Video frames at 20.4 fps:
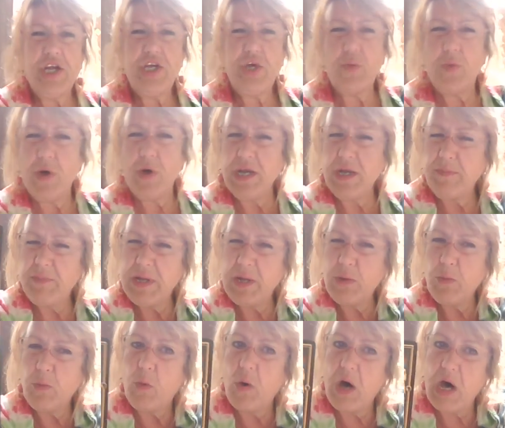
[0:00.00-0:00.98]
You want to be
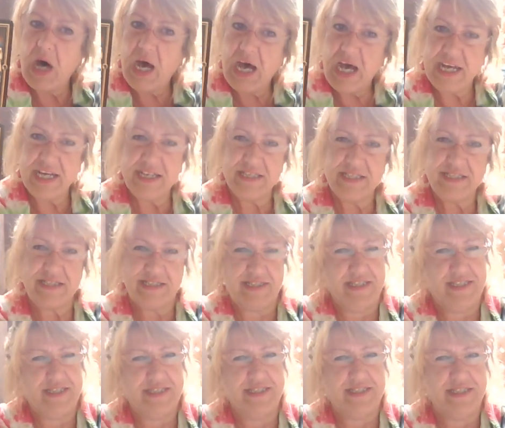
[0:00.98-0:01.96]
wise
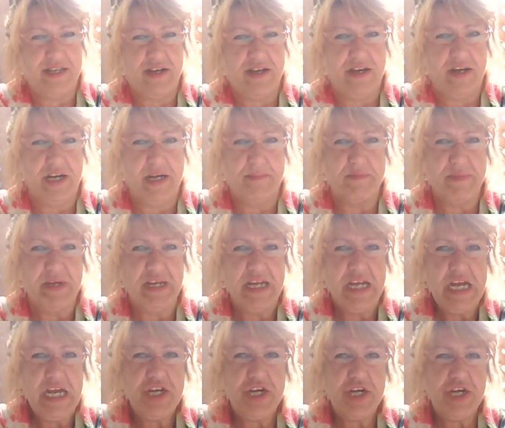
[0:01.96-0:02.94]
this time.
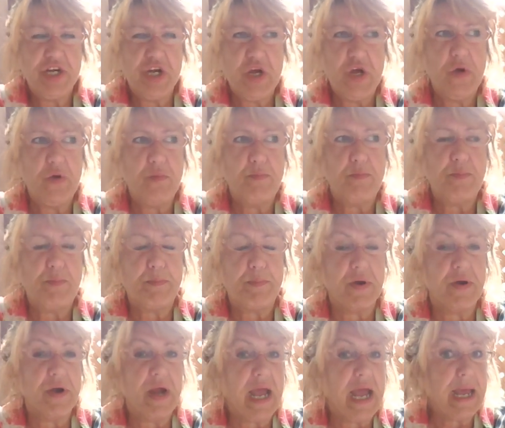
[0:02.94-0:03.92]

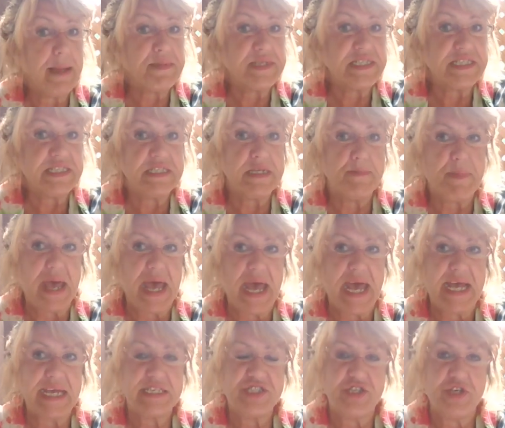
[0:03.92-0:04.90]
Perhaps in the
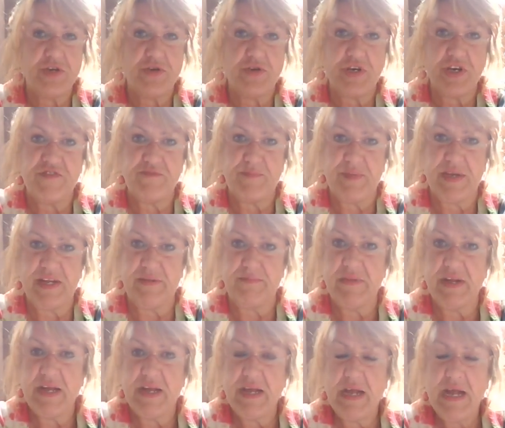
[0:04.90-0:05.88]
past you could have
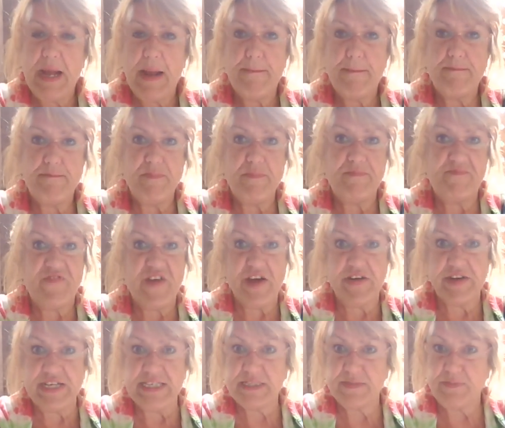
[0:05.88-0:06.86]
been
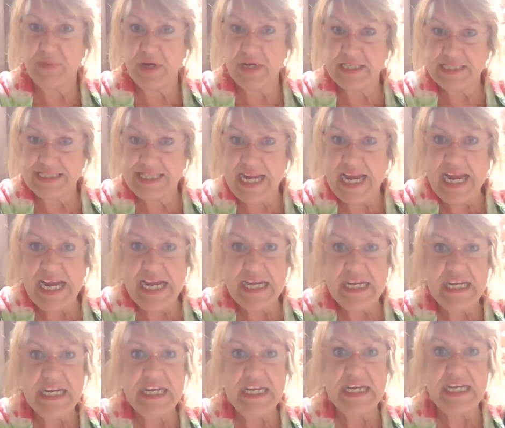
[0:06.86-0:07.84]
very
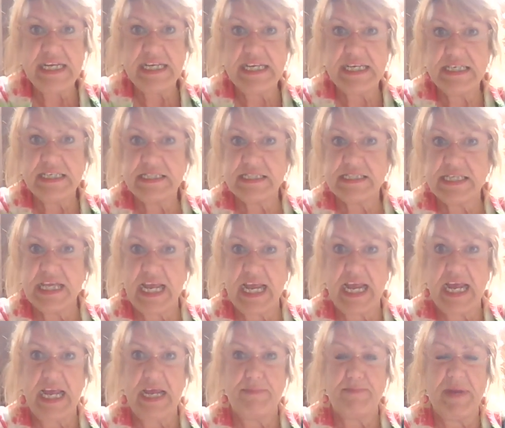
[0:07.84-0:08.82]
spontaneous
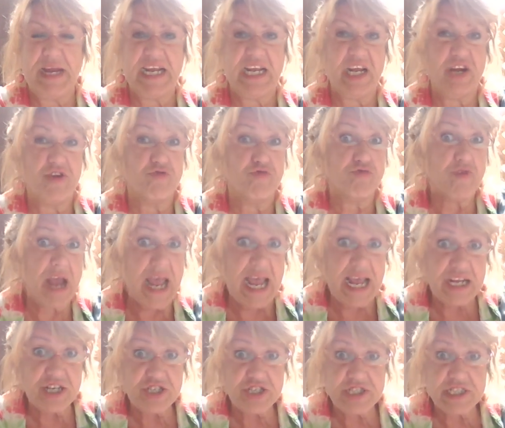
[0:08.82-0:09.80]
and making
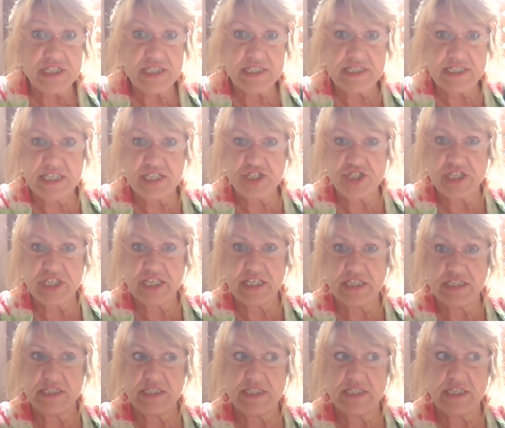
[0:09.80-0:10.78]
rash
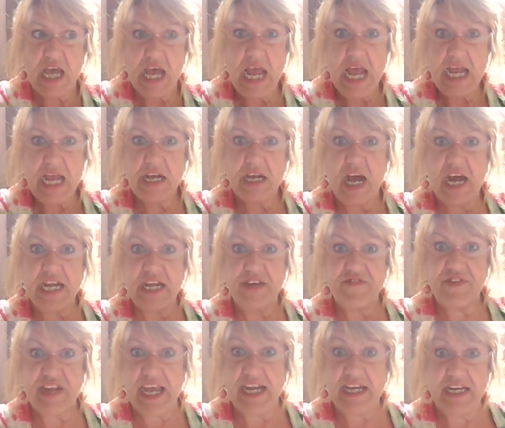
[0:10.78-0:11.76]
decisions, kind
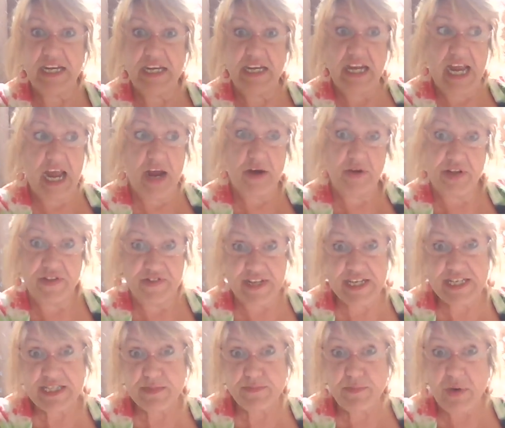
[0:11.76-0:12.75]
of getting out of
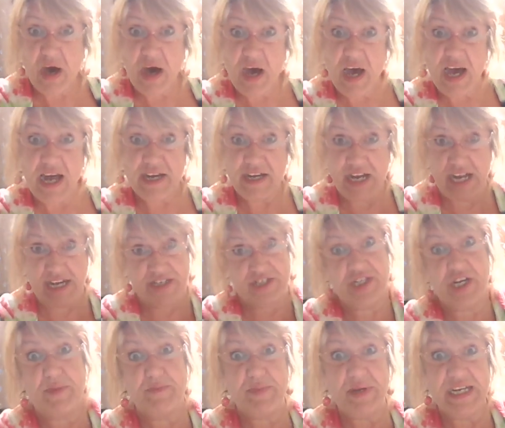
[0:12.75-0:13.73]
this pot and
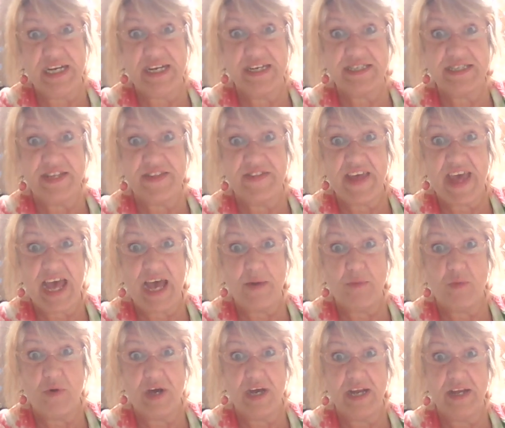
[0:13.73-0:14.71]
jumping into that
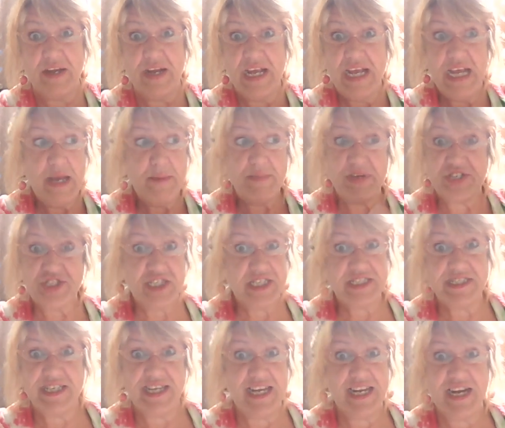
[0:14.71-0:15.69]
one, but
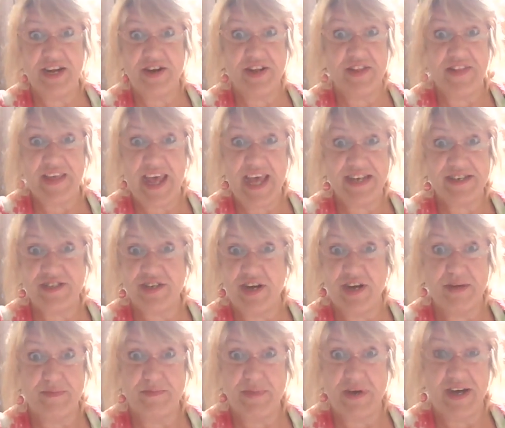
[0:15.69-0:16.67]
just to get out of that
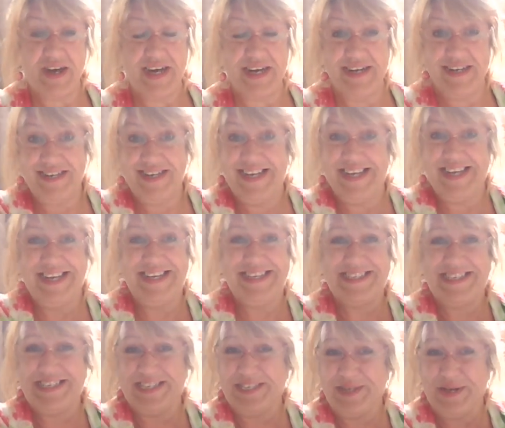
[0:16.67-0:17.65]
darn pot.
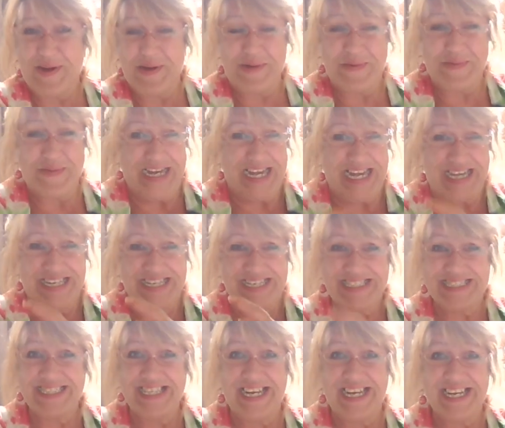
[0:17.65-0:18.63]
And
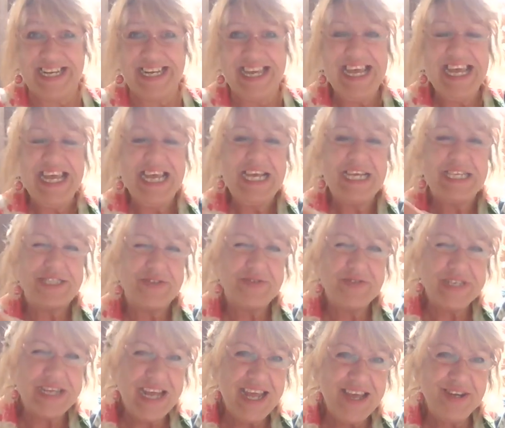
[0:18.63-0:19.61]
it's like, so
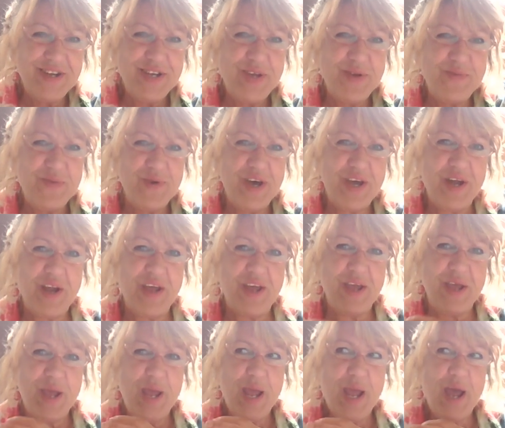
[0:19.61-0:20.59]
now you want to
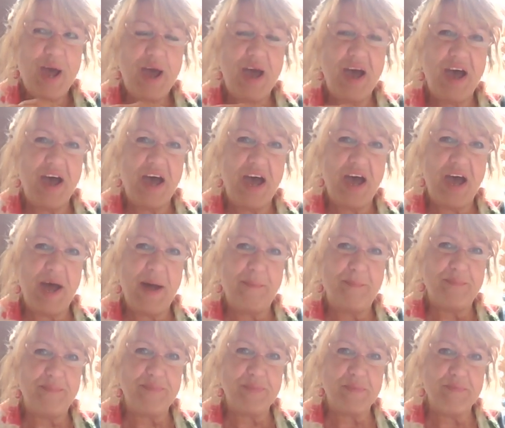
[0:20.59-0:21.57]

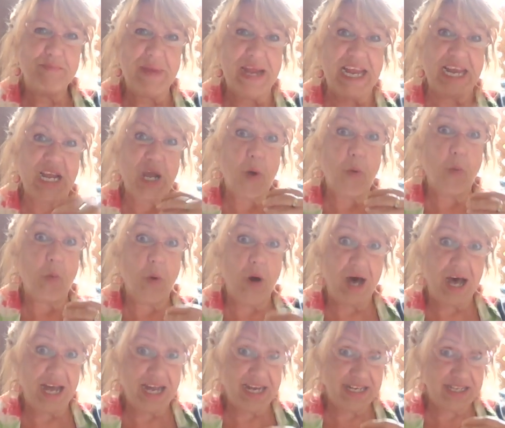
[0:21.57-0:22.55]
make
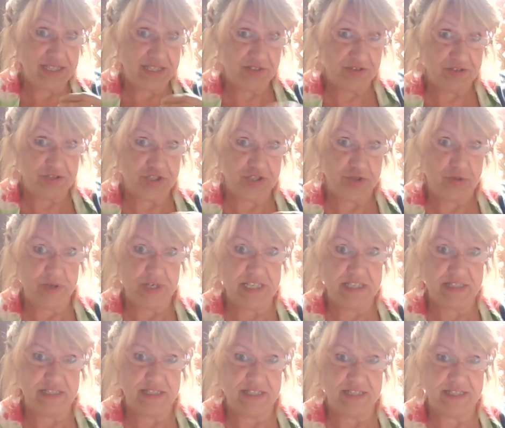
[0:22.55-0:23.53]
wiser
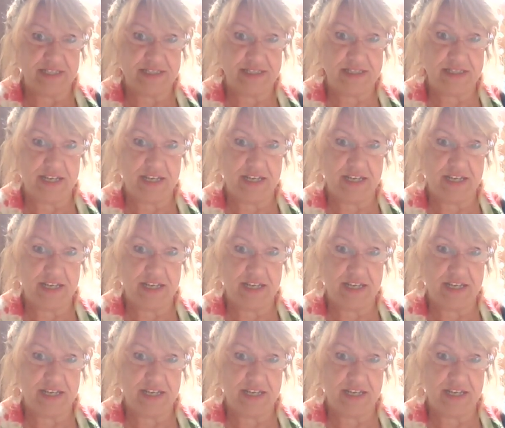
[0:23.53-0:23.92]
choices,